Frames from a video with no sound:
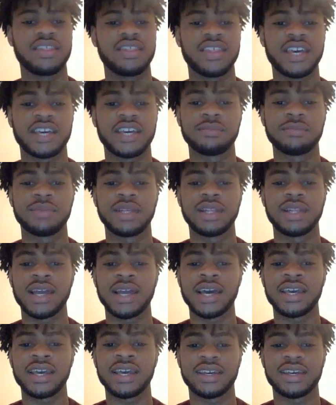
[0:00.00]
there can be
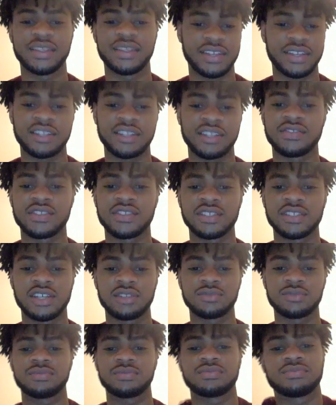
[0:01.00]
light at the end of the
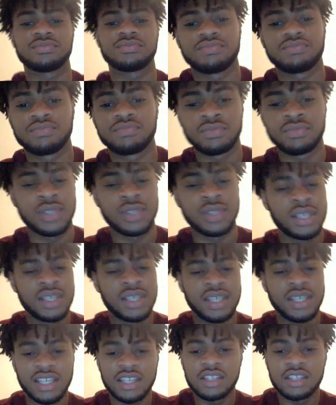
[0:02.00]
tunnel.
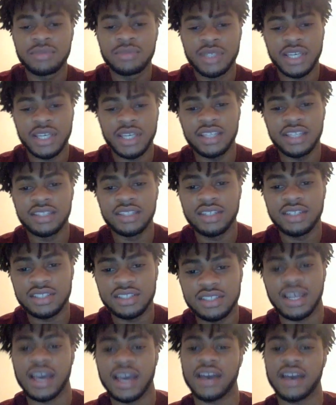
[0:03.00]
Economic aid
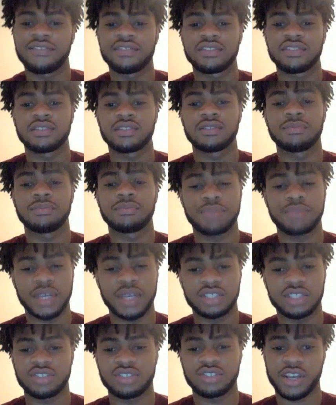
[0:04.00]
doesn't have the
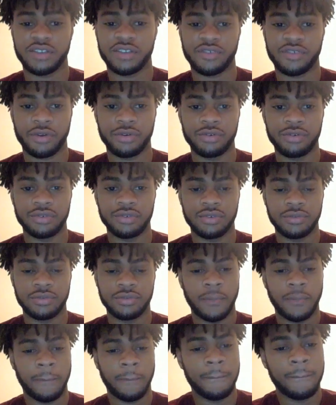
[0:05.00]
best track record,
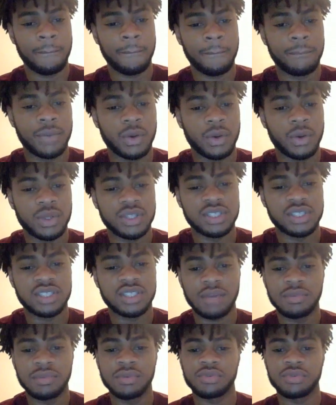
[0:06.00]
but with
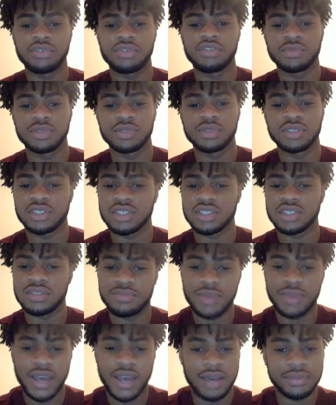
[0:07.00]
some improvements,
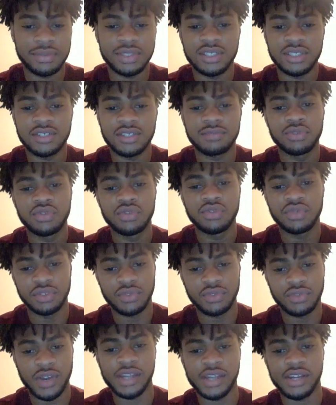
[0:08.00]
perhaps it could move in
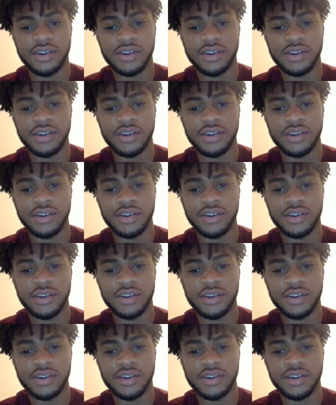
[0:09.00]
the right